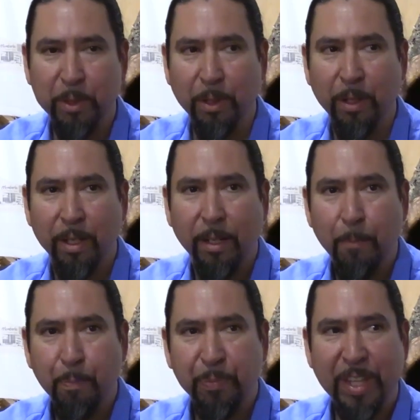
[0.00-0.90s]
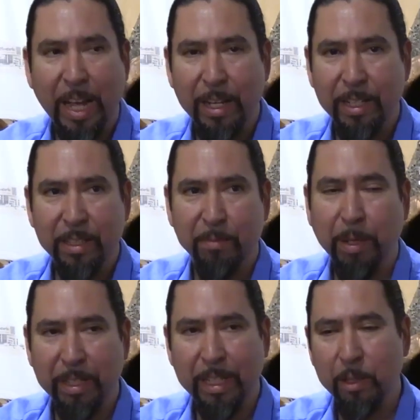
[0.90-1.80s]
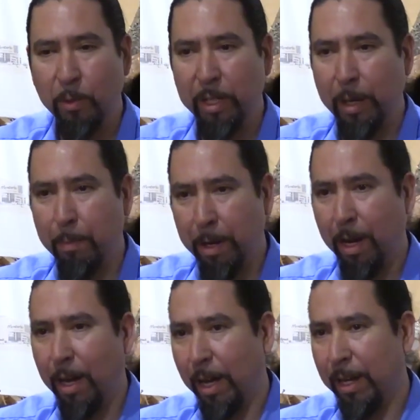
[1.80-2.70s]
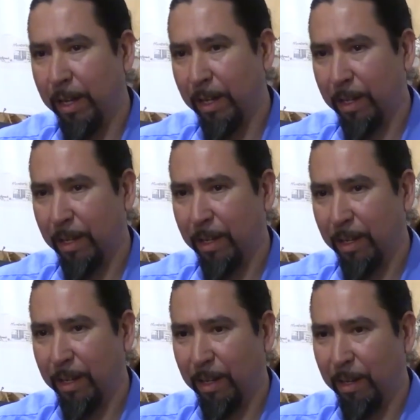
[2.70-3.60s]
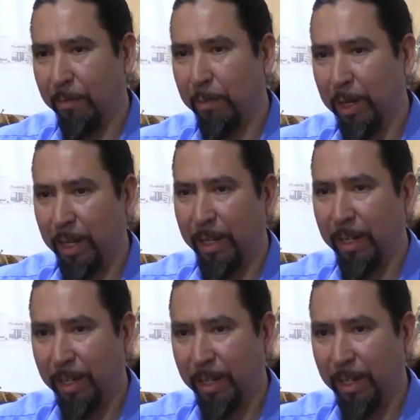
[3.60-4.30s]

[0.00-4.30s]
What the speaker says: So but that's only a pie of my,